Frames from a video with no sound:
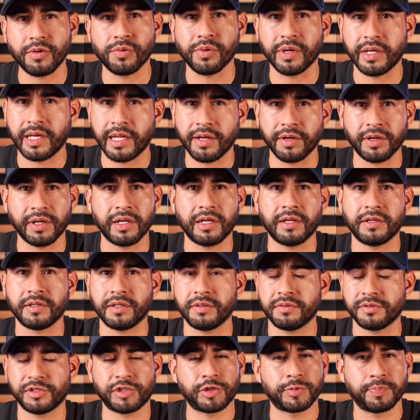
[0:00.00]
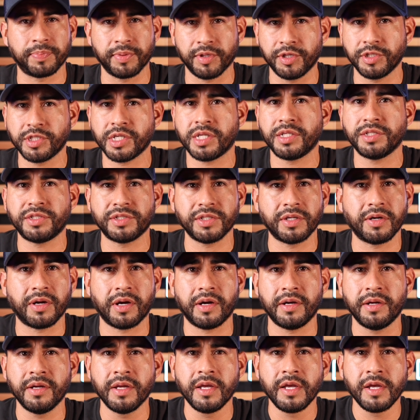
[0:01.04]
one day you're going to splurge on a
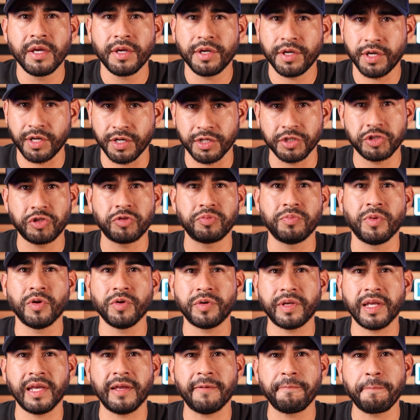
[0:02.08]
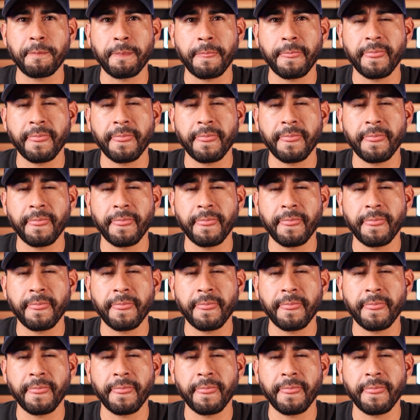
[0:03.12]
cigar, you're going to smoke it,